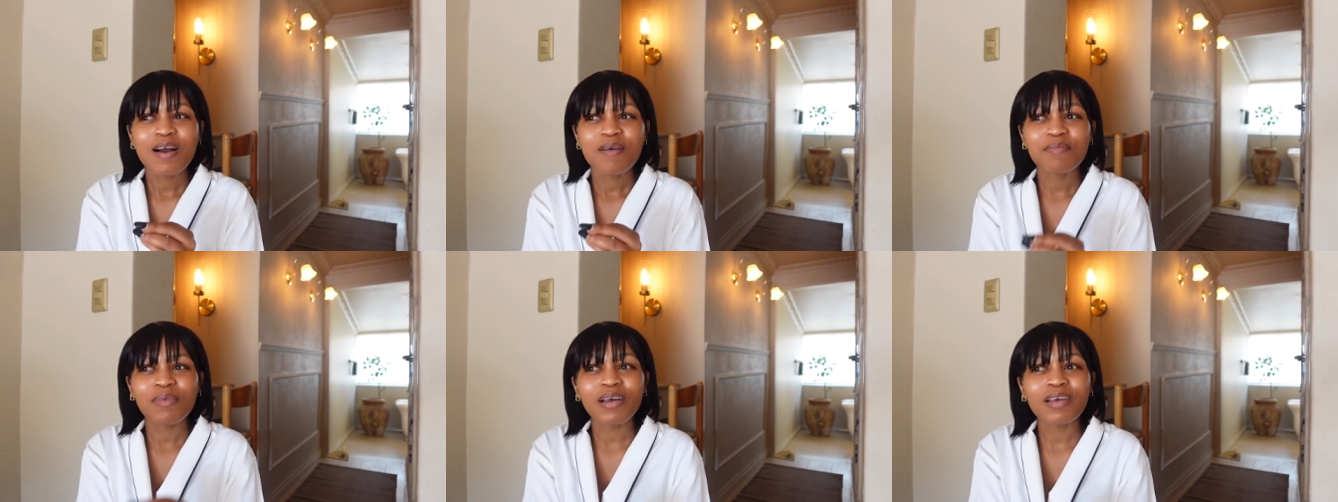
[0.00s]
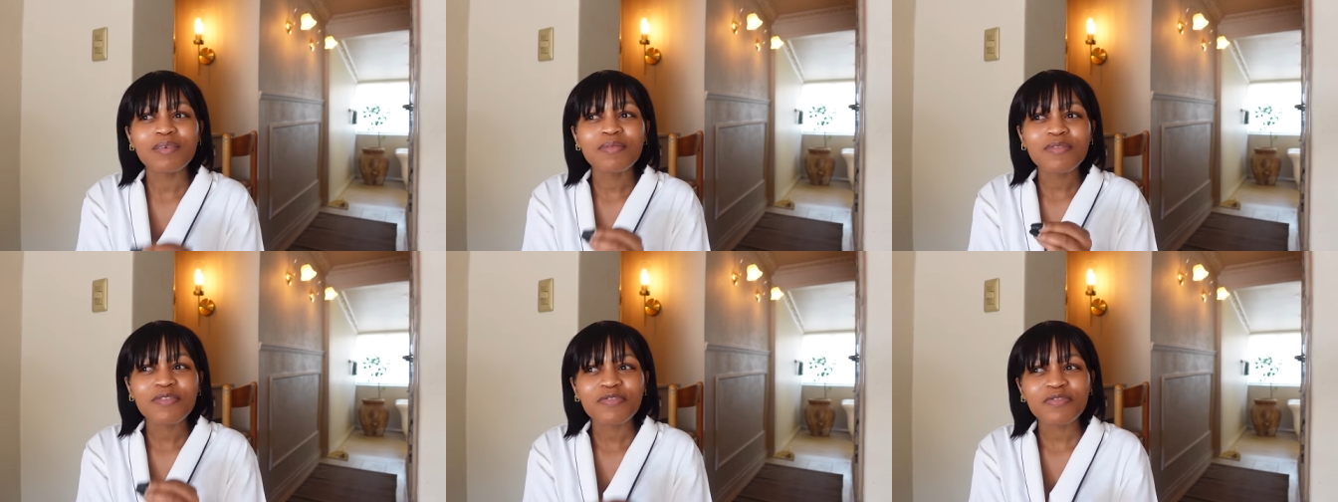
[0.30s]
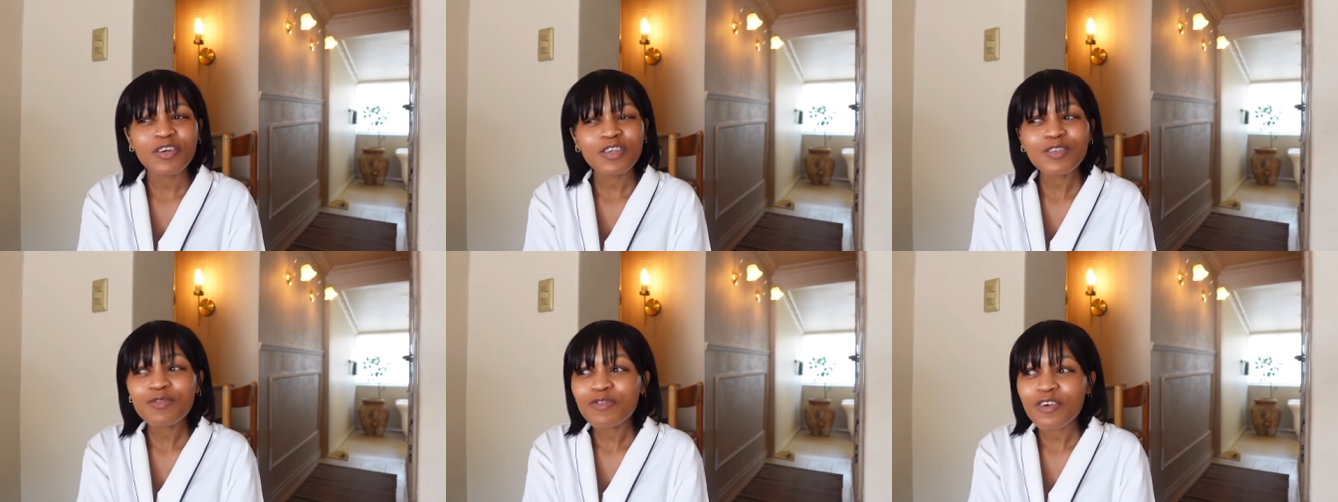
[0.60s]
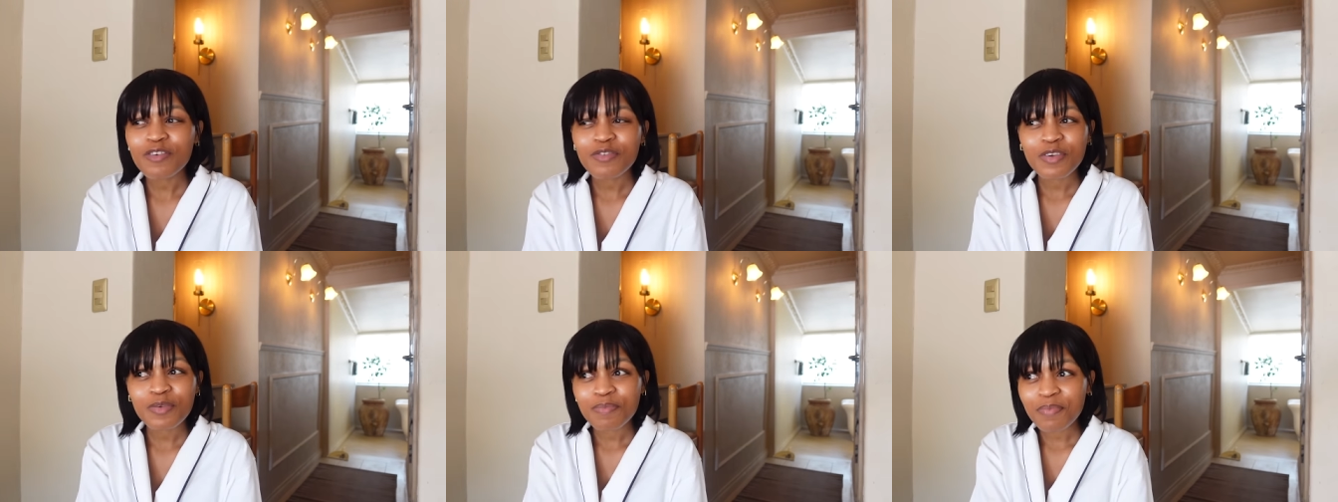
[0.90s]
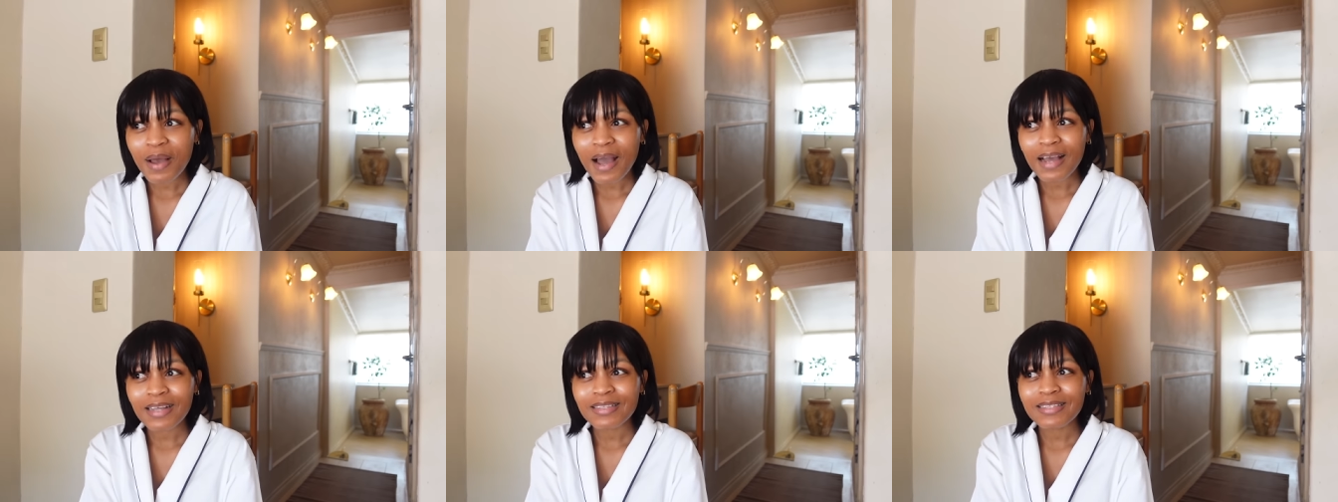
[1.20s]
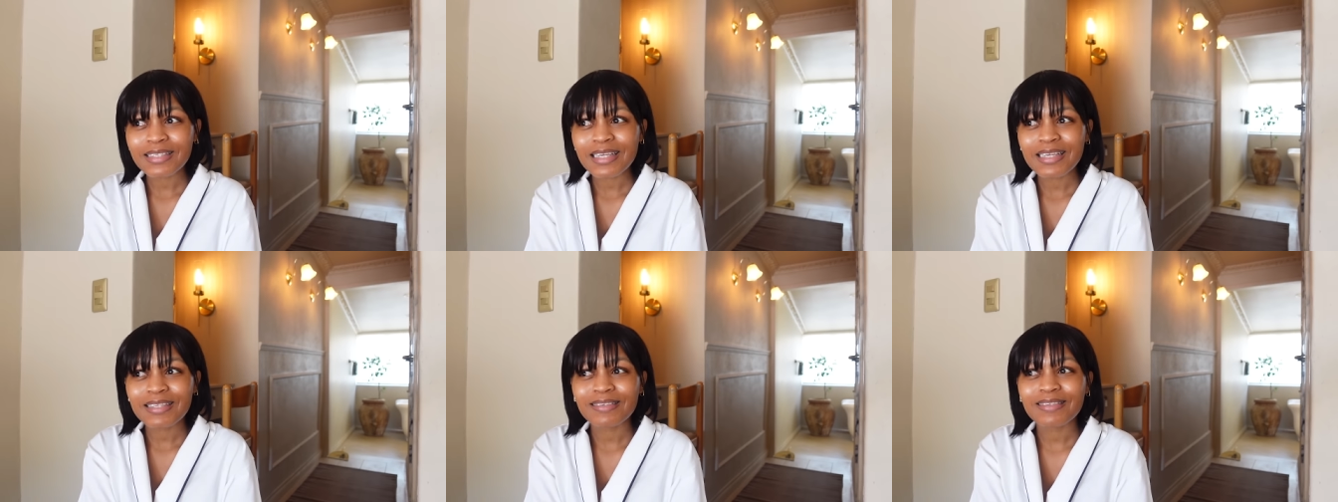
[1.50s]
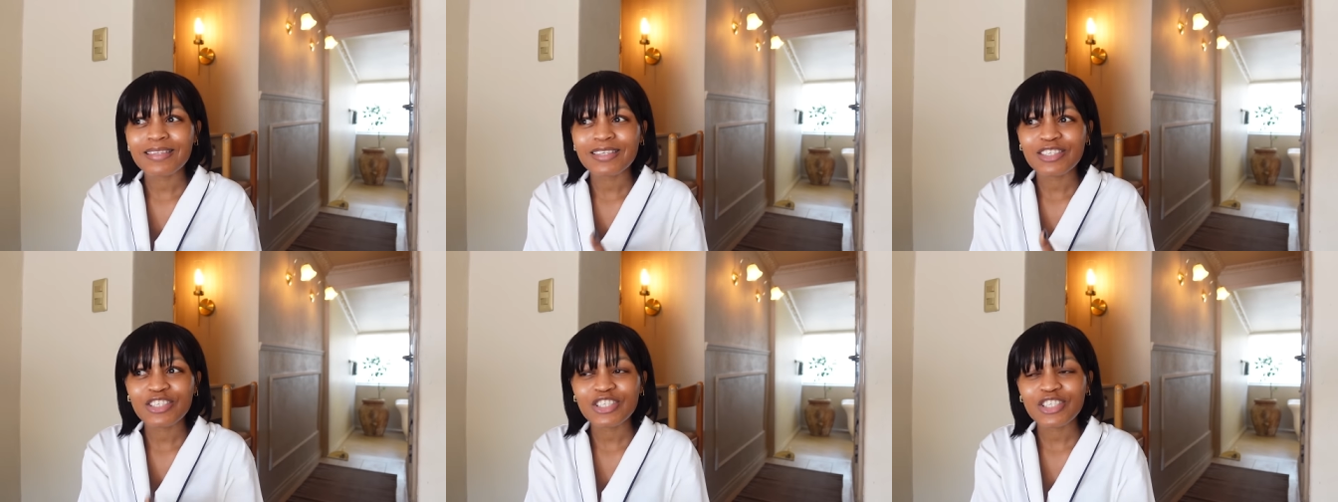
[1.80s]
My first favorite part
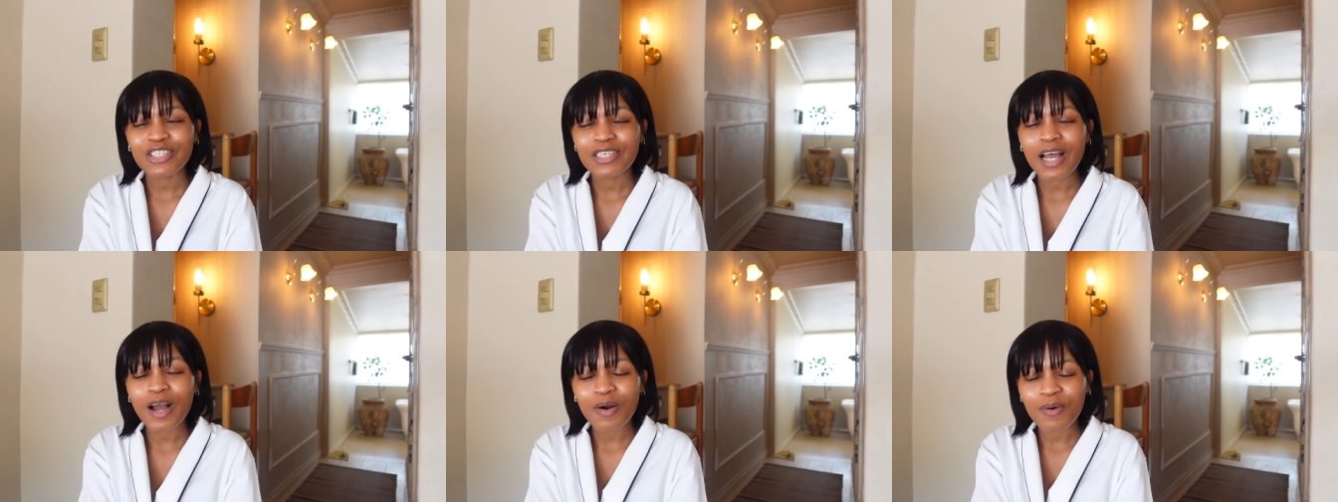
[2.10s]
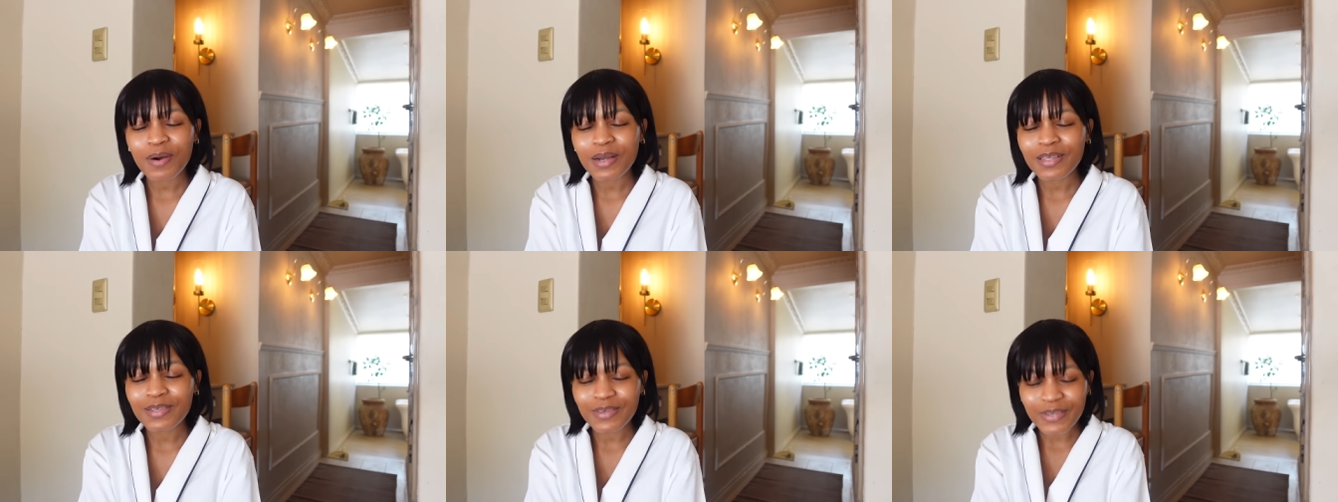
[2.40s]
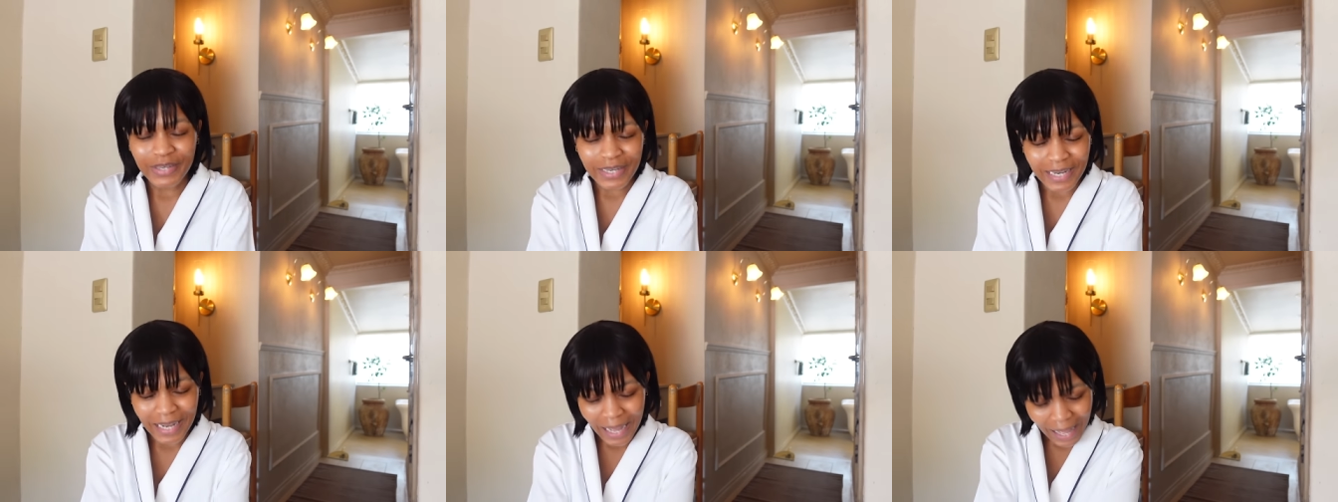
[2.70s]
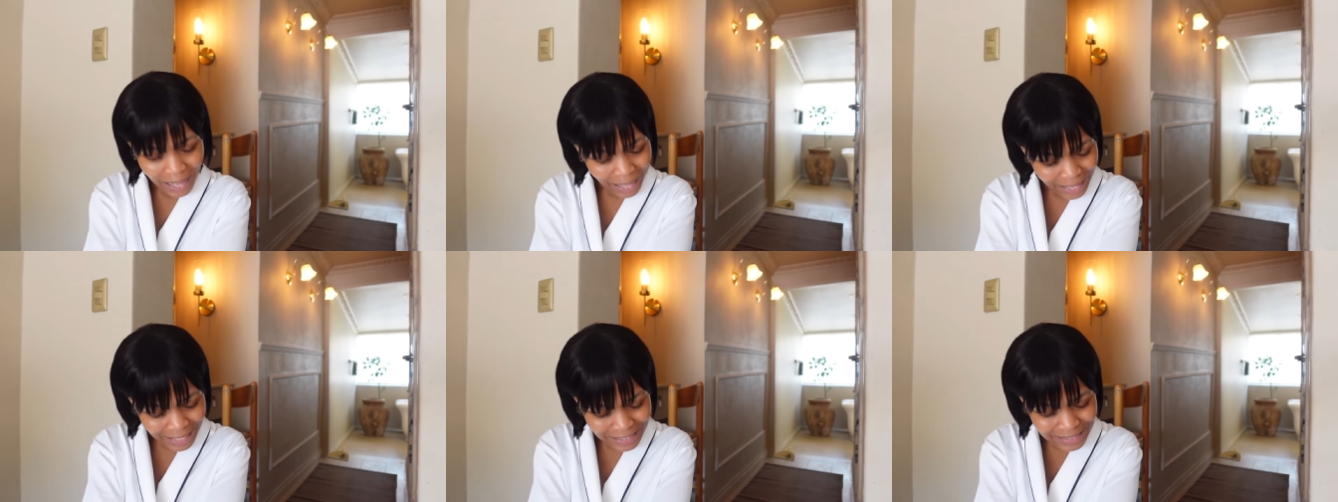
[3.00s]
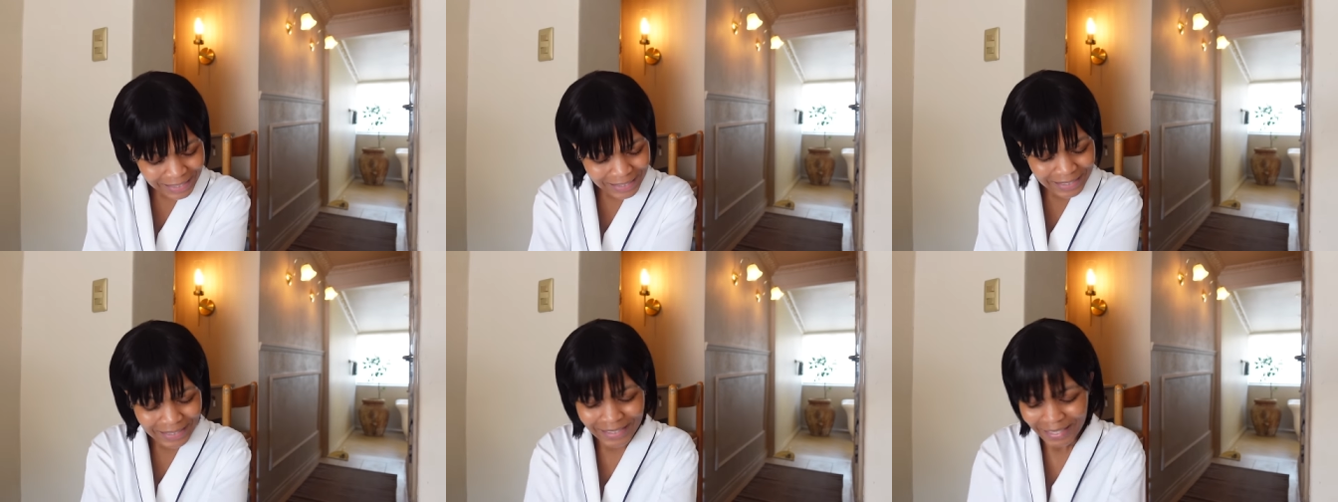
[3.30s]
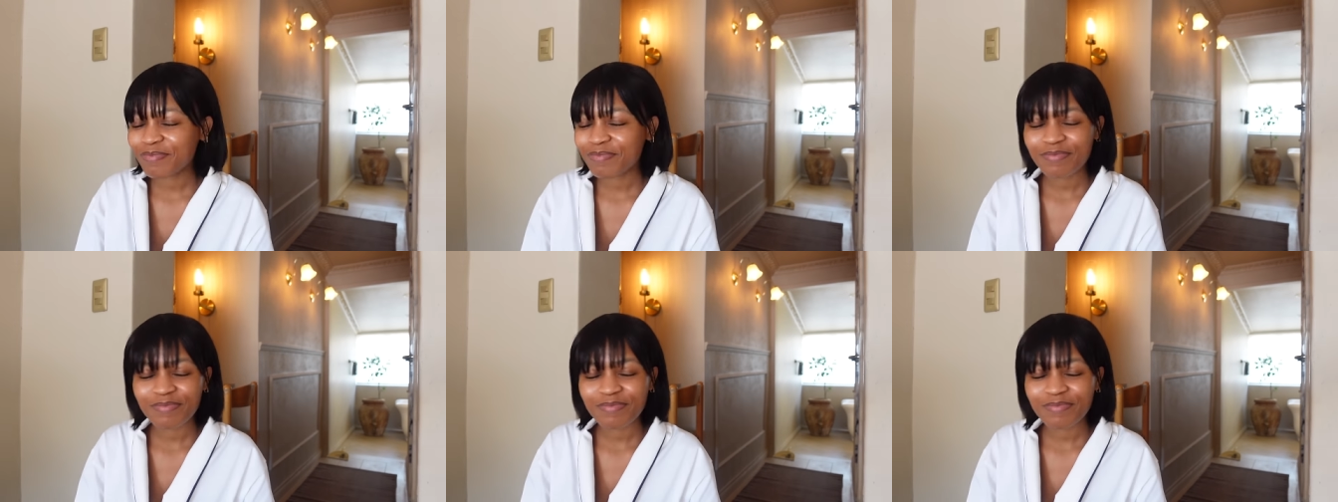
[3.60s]
is the shower, you guys.